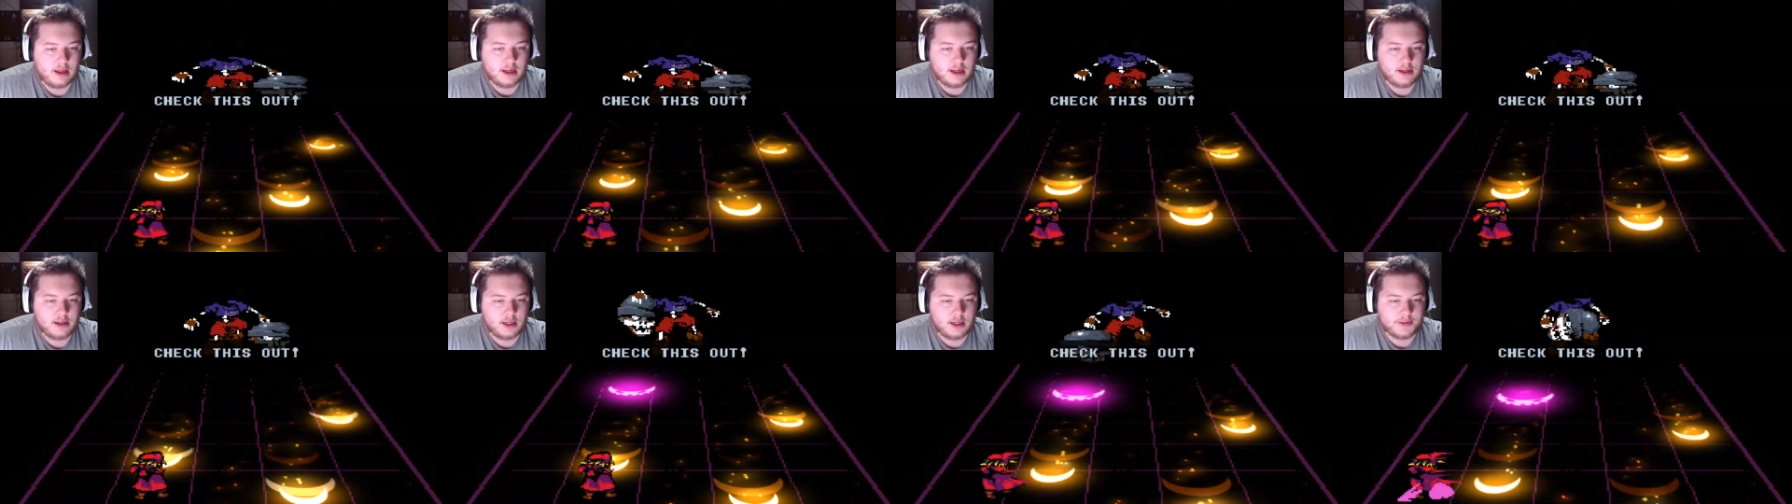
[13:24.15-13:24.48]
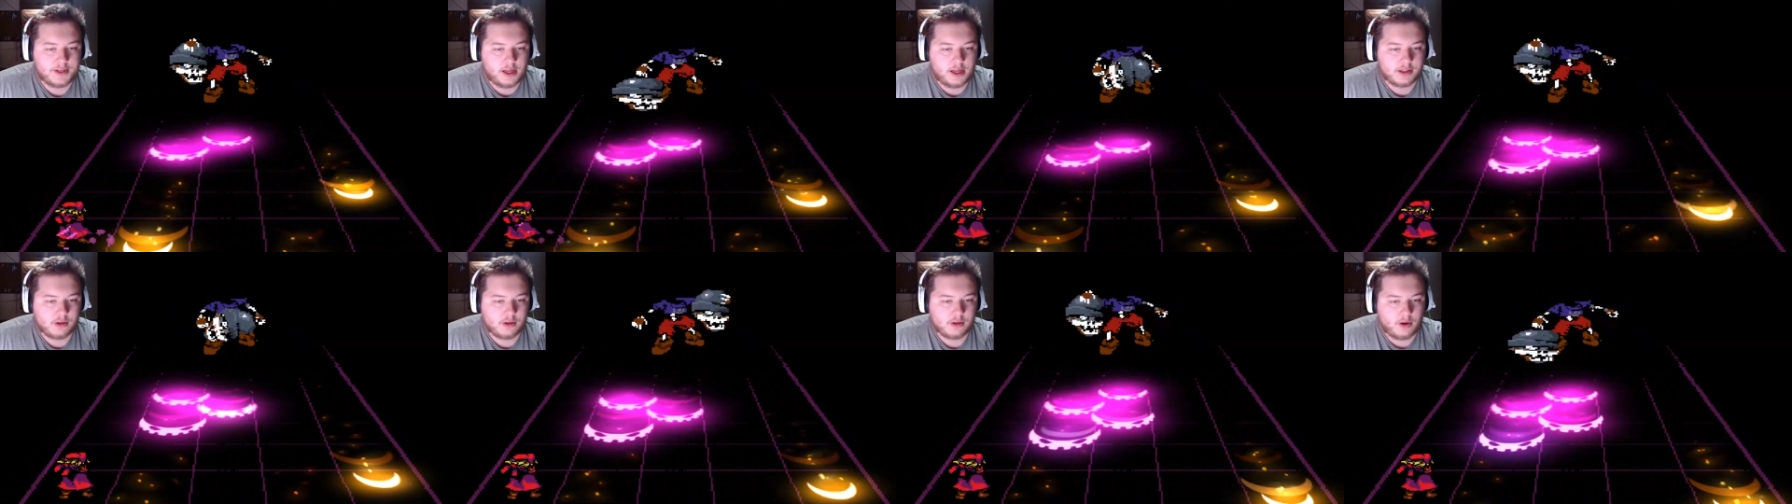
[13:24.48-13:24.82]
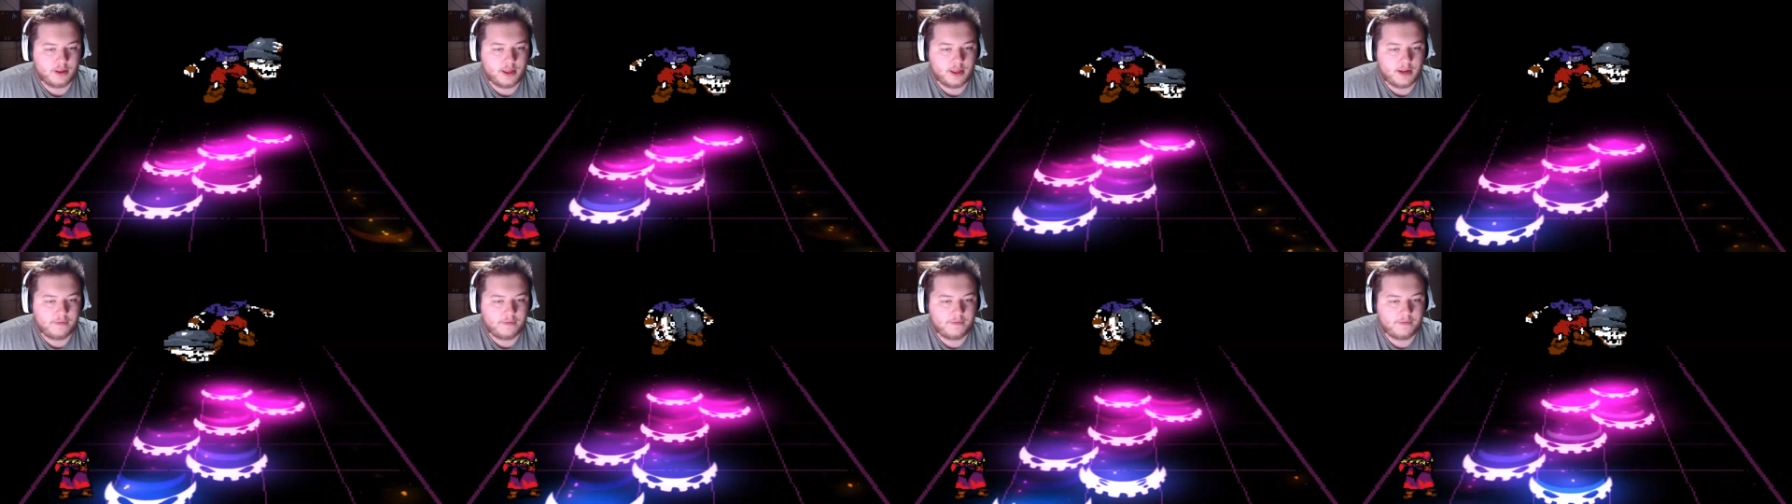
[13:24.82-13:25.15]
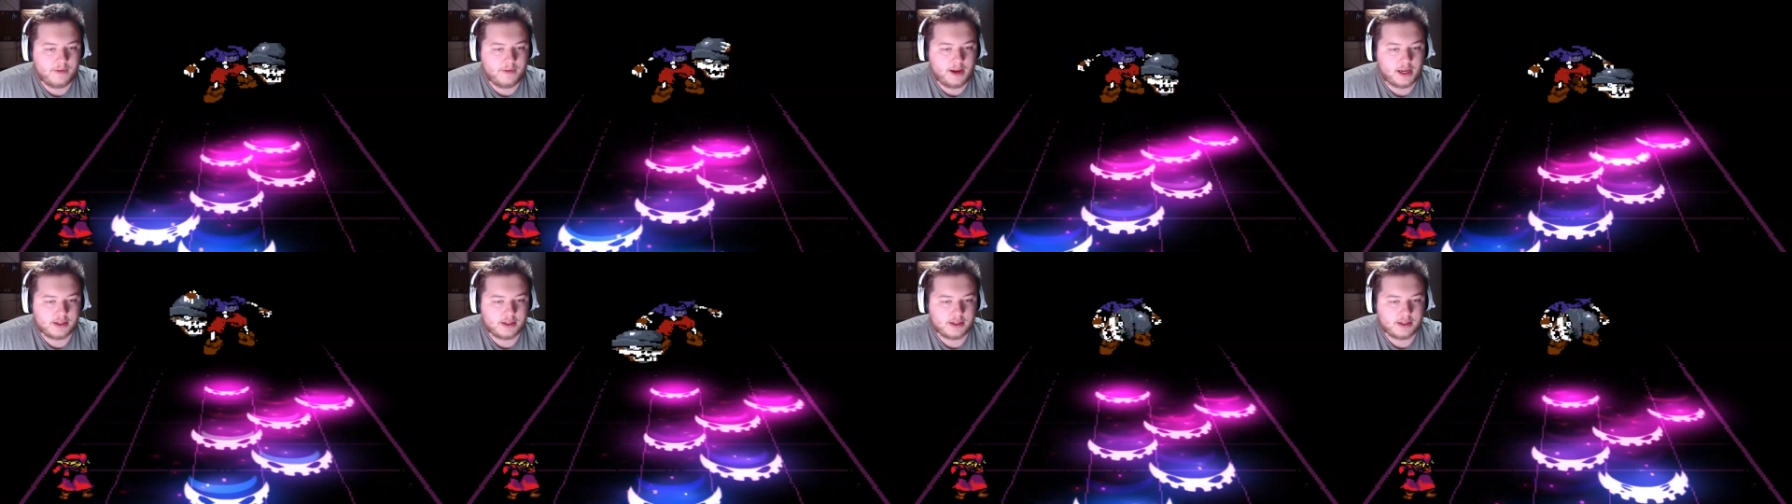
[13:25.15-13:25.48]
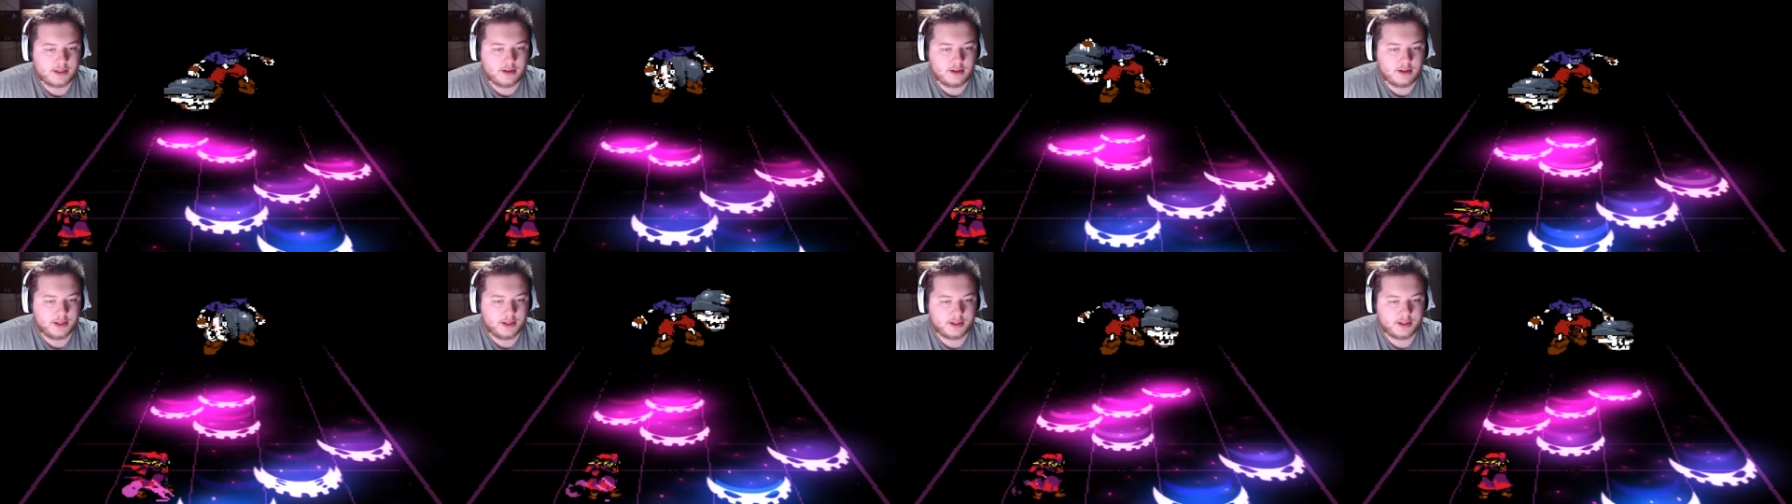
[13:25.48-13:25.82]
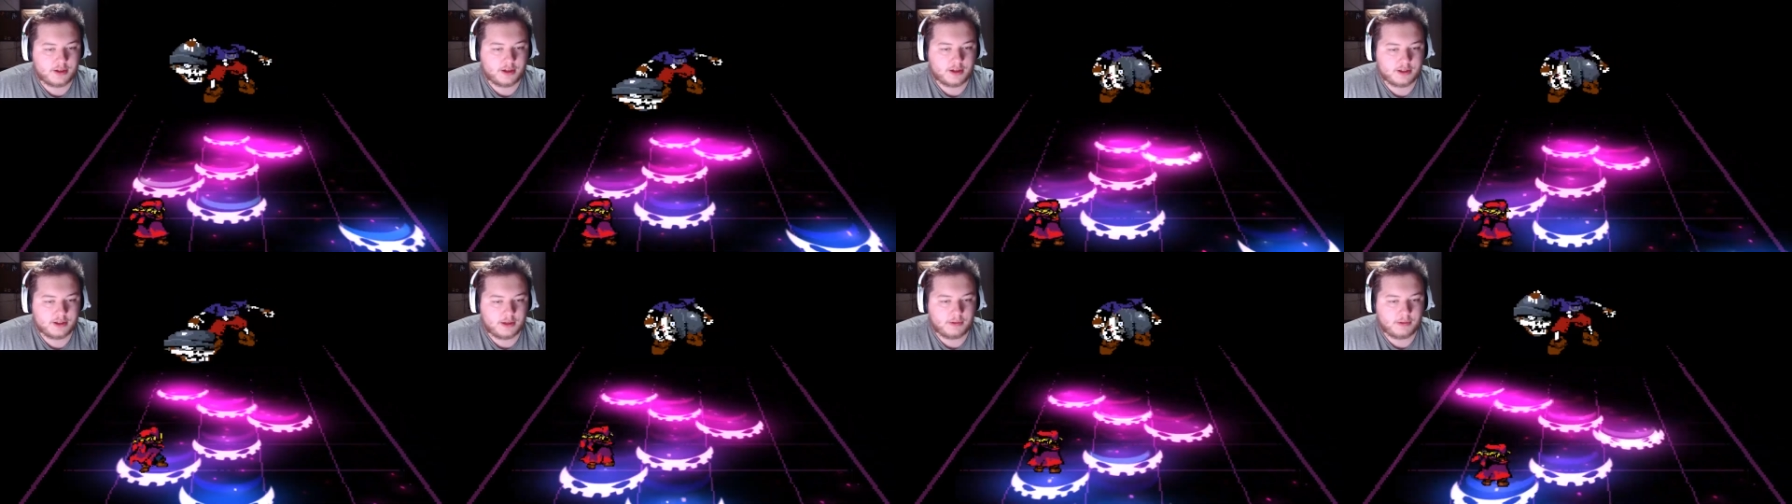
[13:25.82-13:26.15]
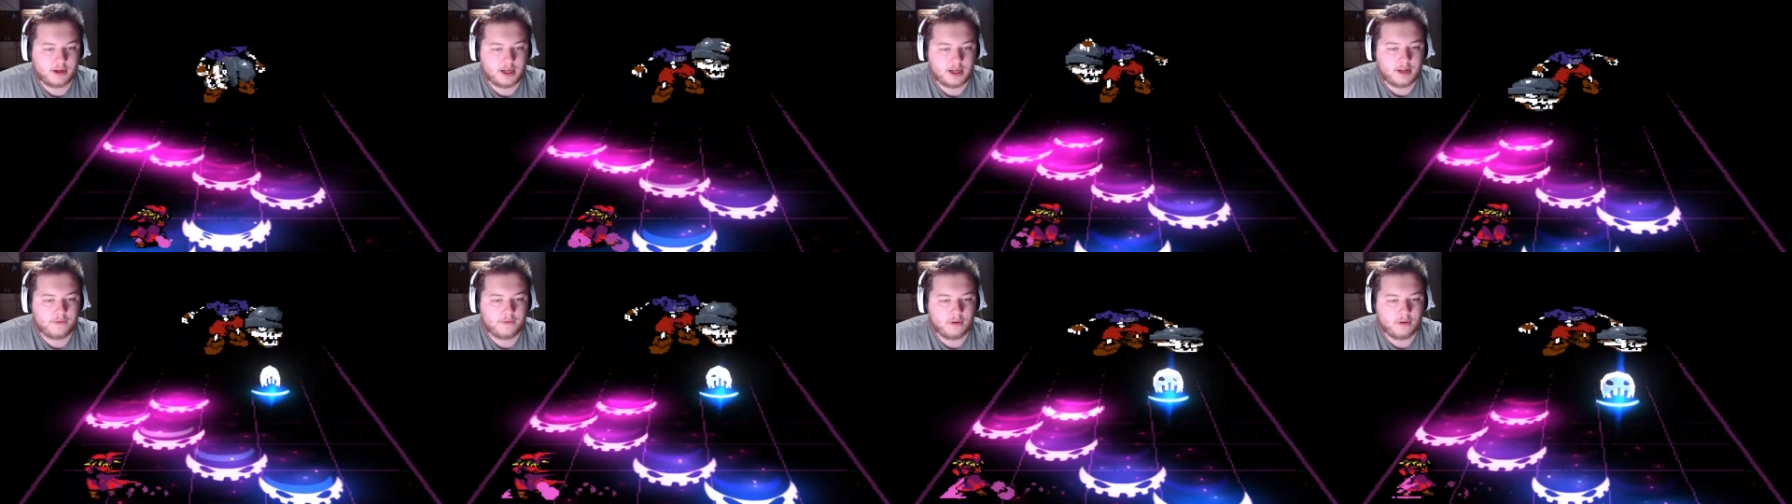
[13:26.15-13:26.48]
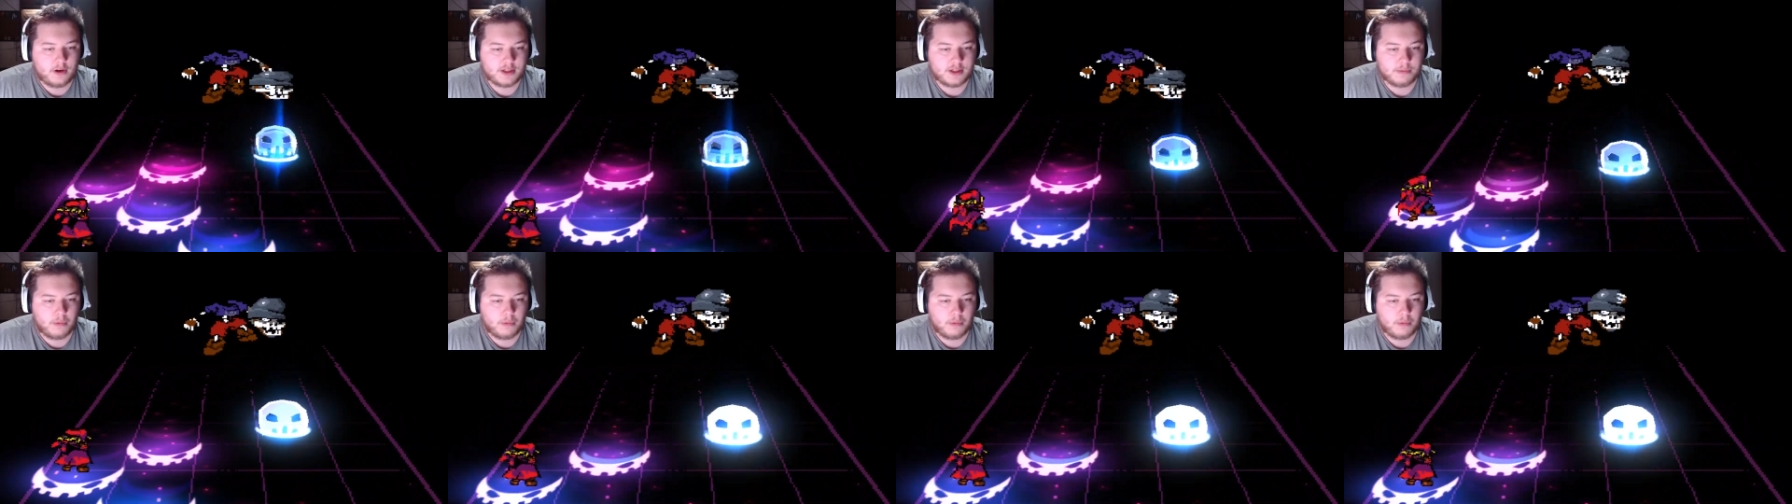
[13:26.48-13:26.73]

Not that I was going that fast in this, because I'm kind of focused